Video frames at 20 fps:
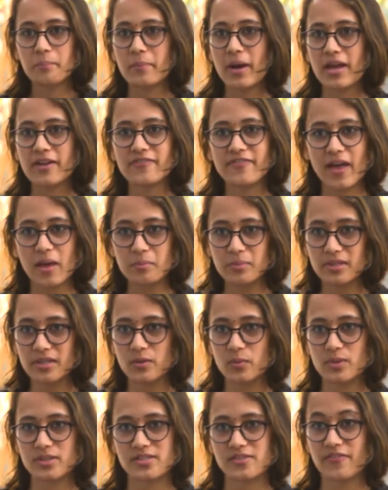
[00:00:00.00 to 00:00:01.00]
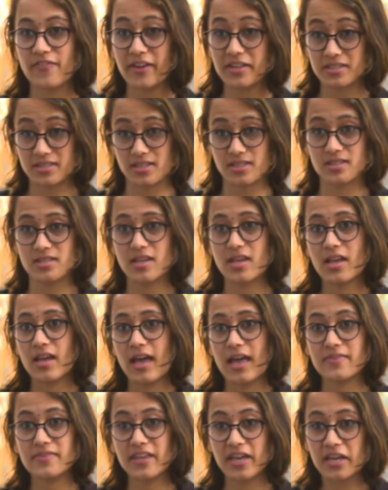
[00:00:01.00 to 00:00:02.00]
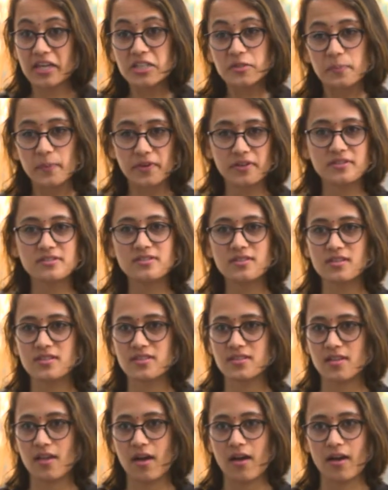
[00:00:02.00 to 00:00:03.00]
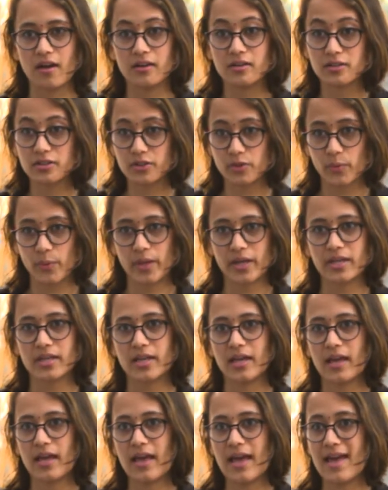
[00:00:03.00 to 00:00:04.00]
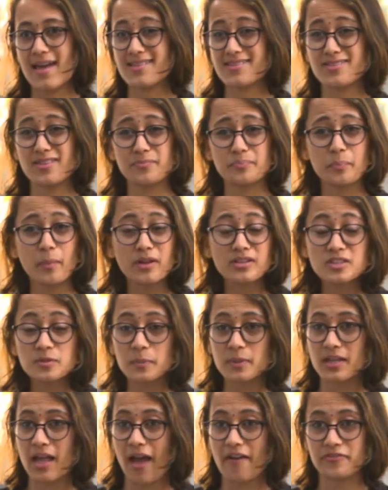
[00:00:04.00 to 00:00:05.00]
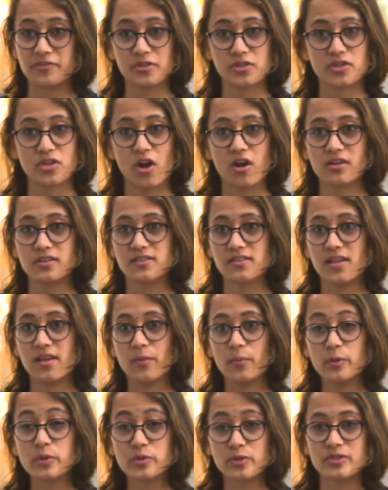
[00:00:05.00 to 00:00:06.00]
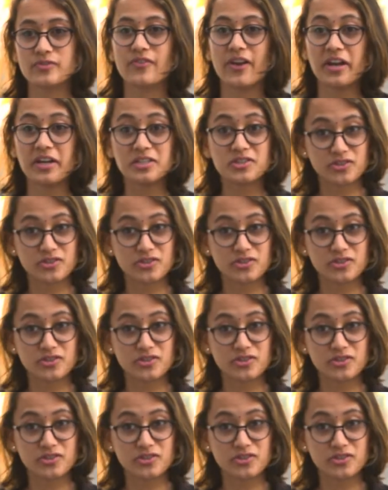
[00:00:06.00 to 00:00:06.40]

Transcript: My family was affected and they experienced this uh, earthquake and multiple aftershocks which was very